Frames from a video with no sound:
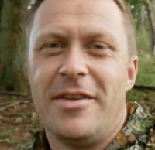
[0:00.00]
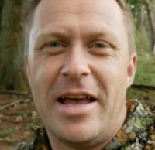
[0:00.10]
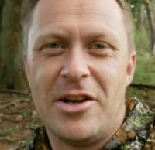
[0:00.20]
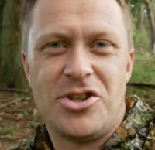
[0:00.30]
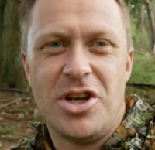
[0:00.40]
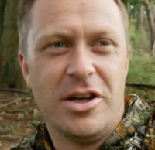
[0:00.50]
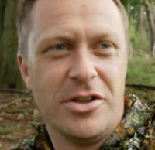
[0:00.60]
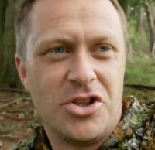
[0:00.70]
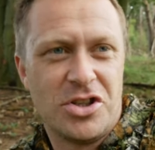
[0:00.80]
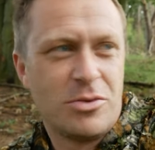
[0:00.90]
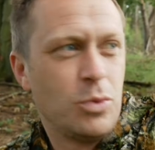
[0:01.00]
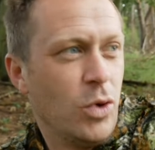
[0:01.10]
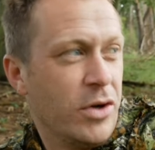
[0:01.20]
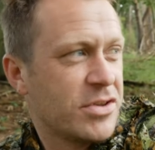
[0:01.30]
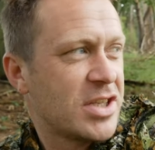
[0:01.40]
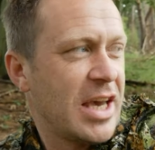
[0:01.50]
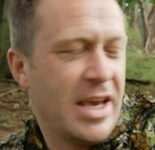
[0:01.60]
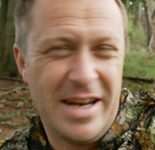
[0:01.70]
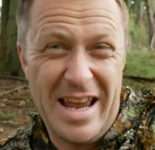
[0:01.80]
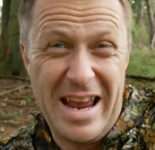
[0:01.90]
that shutter just would have
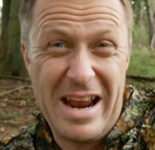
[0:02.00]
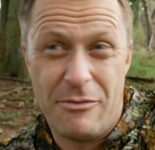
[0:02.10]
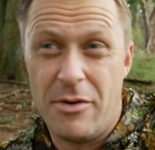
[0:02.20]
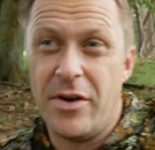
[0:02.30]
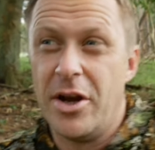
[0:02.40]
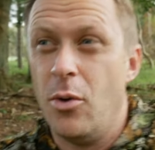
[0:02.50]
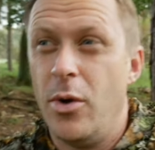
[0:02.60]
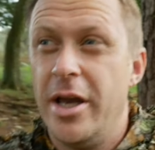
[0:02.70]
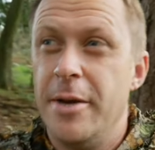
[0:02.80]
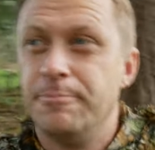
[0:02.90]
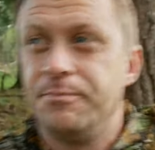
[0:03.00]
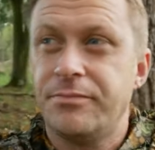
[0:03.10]
scared everything away.